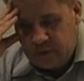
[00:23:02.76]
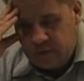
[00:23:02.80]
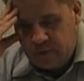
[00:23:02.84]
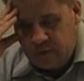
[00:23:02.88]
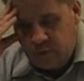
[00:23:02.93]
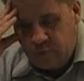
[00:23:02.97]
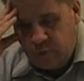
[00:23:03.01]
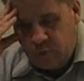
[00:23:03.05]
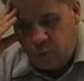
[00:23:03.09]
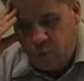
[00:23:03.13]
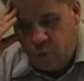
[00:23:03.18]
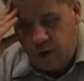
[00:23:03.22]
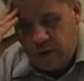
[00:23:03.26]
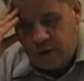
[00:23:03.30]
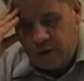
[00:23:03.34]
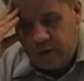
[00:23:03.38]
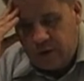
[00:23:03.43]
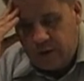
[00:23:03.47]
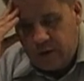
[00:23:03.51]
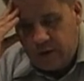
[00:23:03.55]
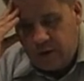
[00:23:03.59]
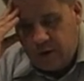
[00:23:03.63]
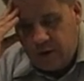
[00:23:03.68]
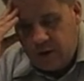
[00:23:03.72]
Number
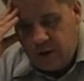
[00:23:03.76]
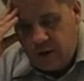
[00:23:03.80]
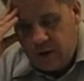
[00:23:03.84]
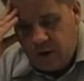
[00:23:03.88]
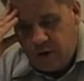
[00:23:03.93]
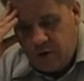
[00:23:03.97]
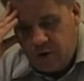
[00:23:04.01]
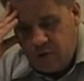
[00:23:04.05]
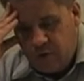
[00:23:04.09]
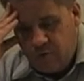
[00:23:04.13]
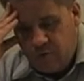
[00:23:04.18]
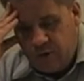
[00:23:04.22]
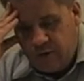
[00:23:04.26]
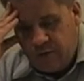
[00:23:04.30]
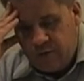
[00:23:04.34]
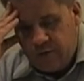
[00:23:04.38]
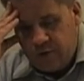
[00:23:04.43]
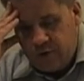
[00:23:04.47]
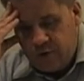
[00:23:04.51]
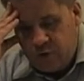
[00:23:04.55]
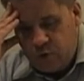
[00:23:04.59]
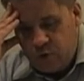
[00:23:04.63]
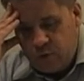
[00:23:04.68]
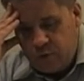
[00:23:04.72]
one,
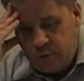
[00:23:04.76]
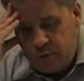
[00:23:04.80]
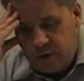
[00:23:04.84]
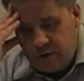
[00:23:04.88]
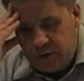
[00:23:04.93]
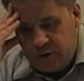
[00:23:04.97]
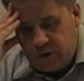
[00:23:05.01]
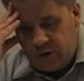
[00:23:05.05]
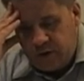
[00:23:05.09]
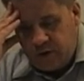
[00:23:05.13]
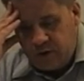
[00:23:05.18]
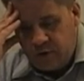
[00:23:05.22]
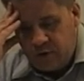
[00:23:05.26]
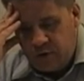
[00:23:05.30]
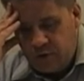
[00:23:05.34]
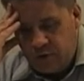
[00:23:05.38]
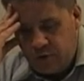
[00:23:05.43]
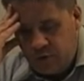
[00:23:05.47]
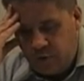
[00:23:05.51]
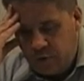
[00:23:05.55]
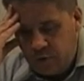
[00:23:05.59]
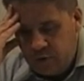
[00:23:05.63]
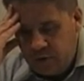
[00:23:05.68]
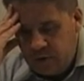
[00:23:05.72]
reference to a particular
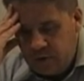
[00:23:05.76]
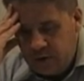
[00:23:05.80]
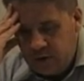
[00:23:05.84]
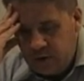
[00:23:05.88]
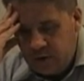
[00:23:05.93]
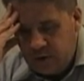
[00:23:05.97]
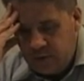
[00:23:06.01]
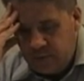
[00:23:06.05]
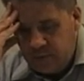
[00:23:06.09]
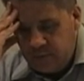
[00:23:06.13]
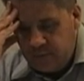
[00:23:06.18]
authority.